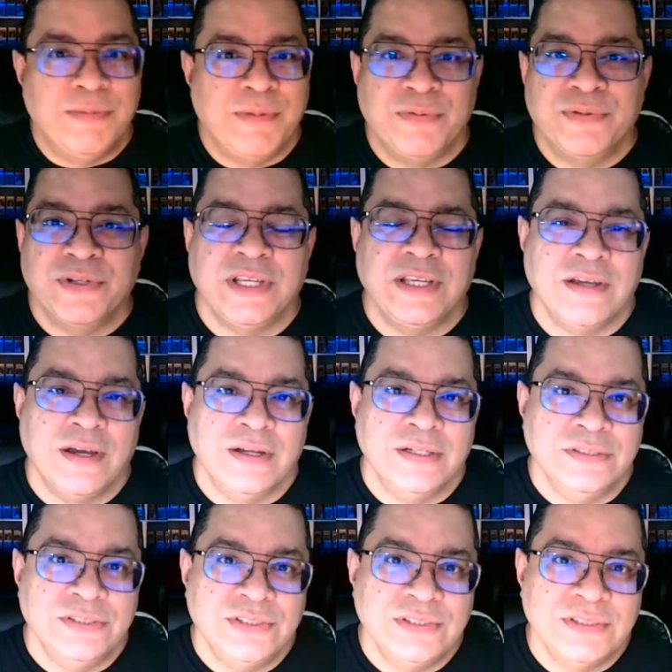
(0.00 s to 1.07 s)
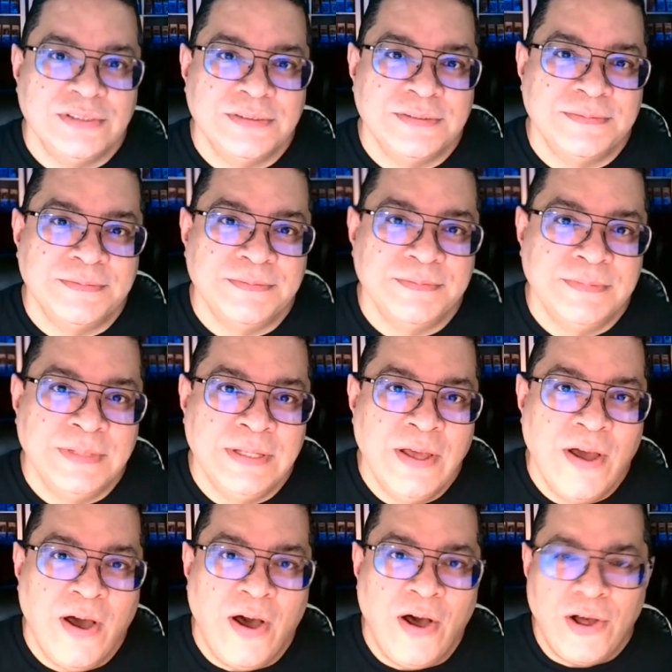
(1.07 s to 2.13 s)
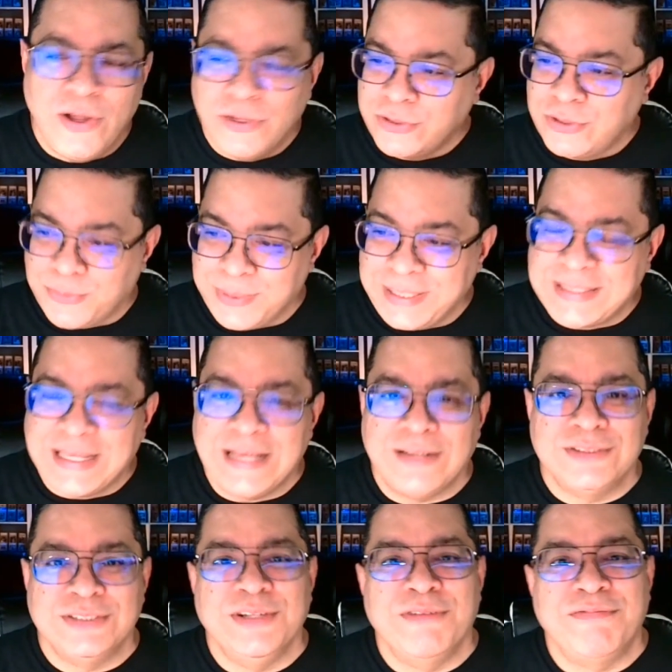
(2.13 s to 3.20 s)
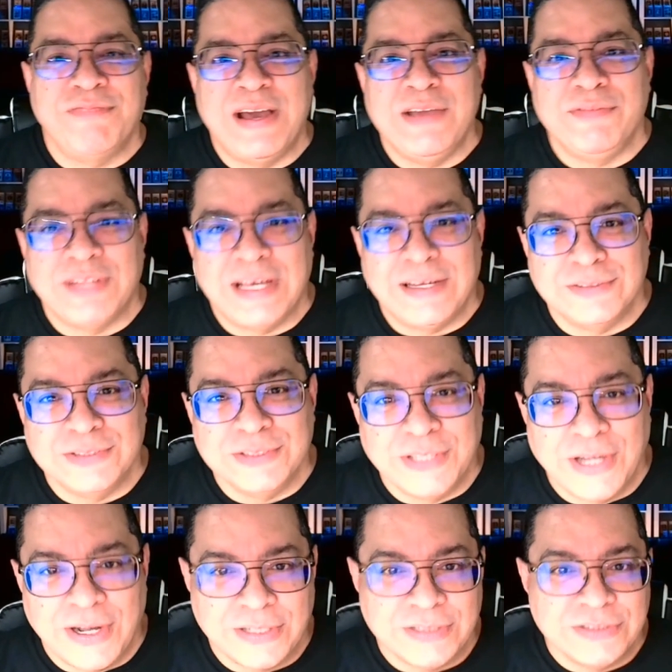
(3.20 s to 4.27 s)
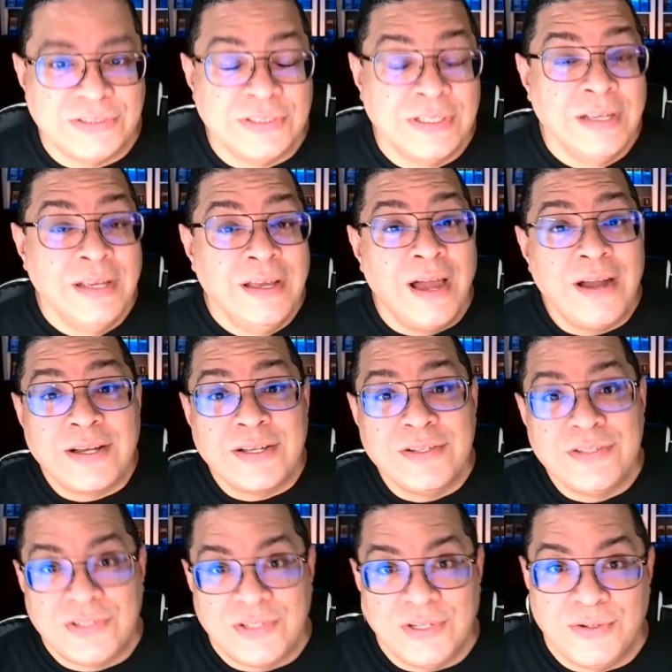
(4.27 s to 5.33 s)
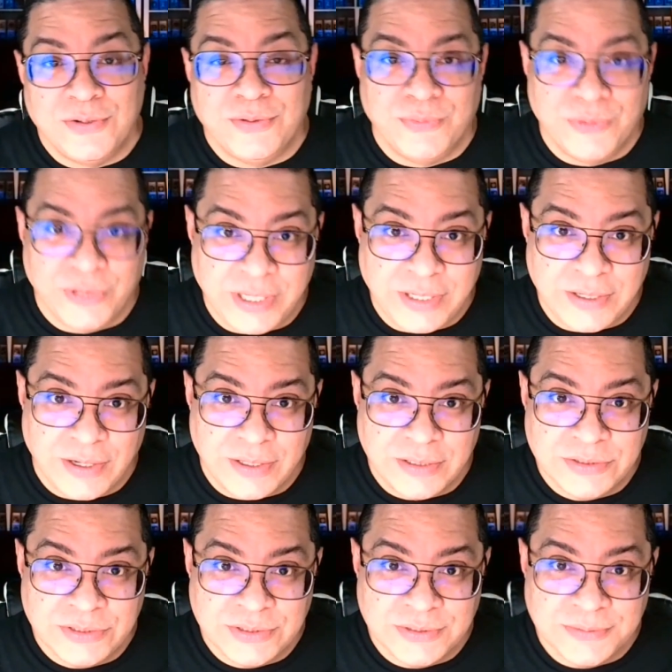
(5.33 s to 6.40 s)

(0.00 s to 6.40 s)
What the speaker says: are rookie cards. All 3,000 to 5,000 cards are considered rookie cards.